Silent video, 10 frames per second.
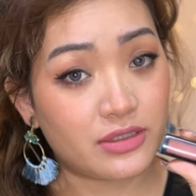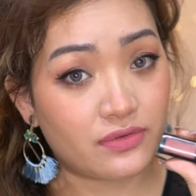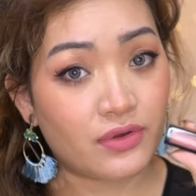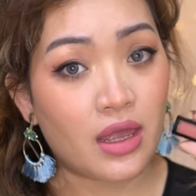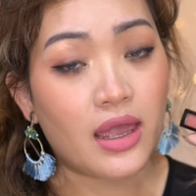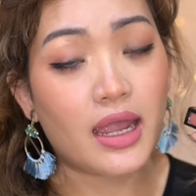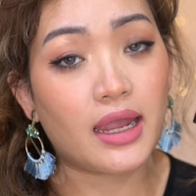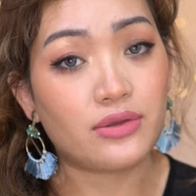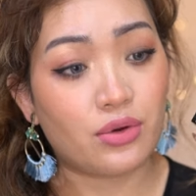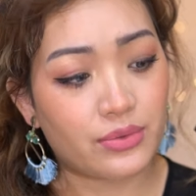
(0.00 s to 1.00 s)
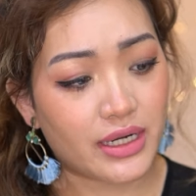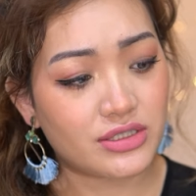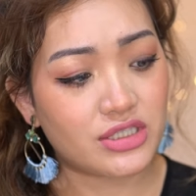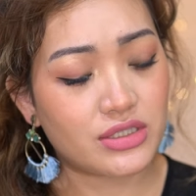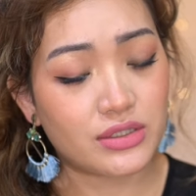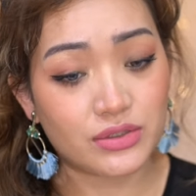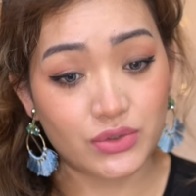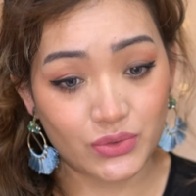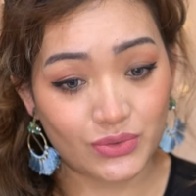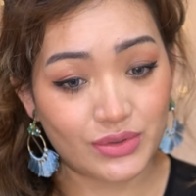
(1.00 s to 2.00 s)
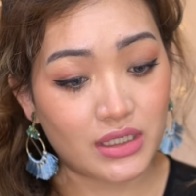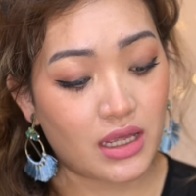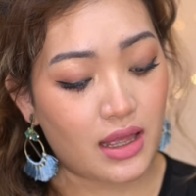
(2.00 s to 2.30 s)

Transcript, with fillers: of an orange nude,